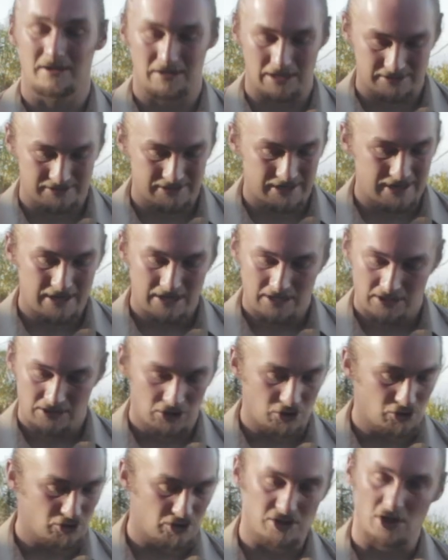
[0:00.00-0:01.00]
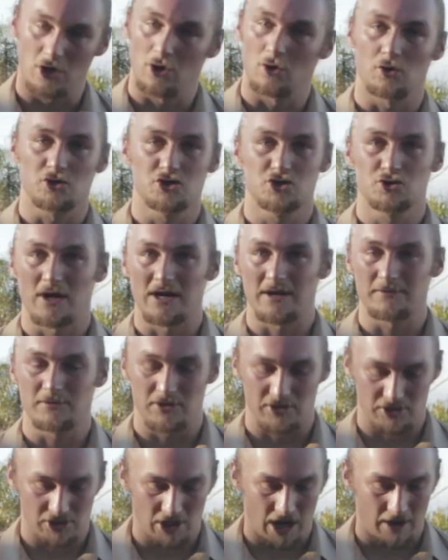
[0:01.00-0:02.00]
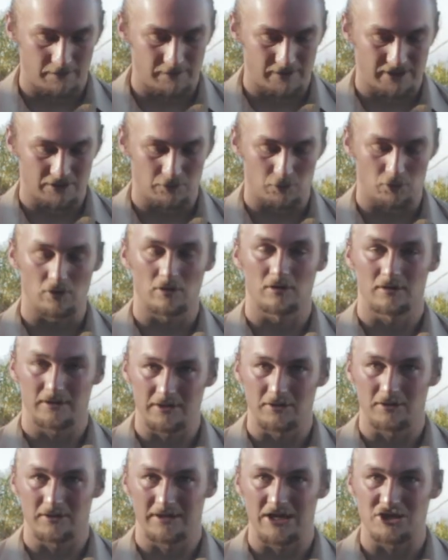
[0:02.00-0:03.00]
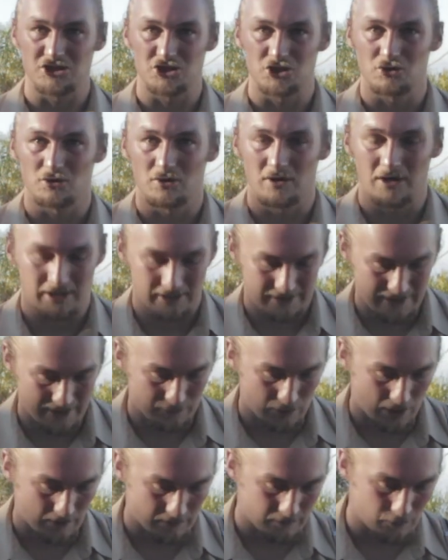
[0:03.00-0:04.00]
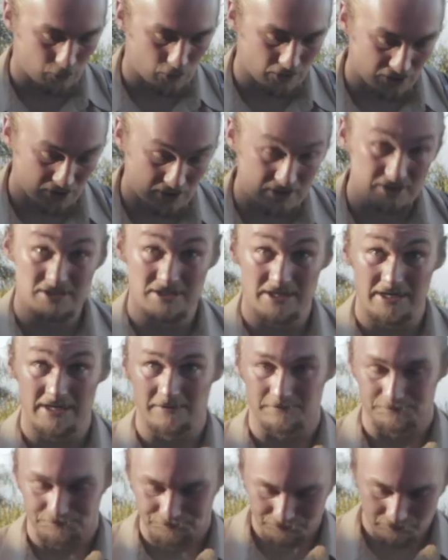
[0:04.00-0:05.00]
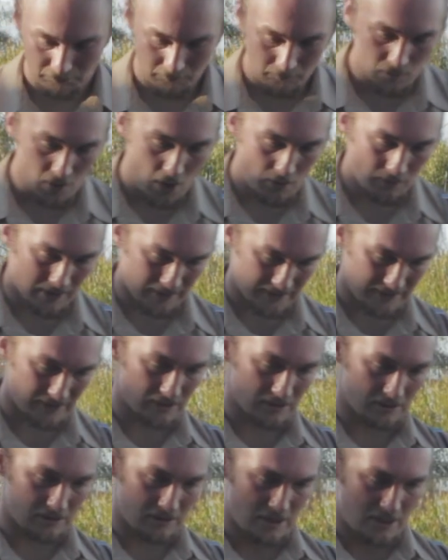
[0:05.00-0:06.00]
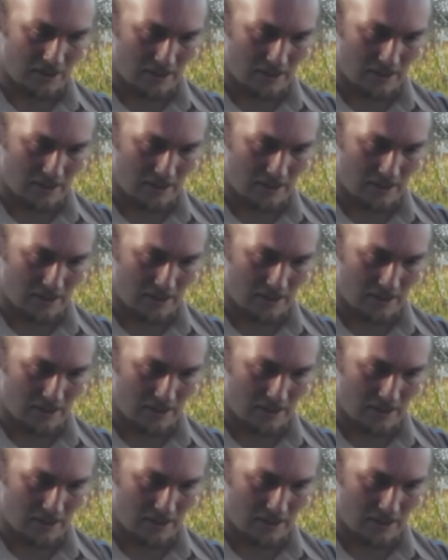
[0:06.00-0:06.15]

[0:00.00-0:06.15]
glass, you can just go straight up to the top and it'll get you that proper pour. And you can see right here